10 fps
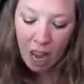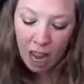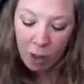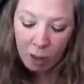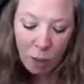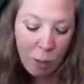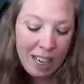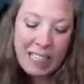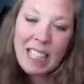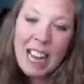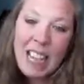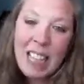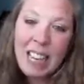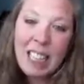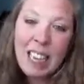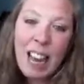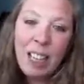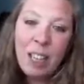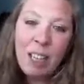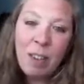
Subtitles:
I also wanted to say thanks again because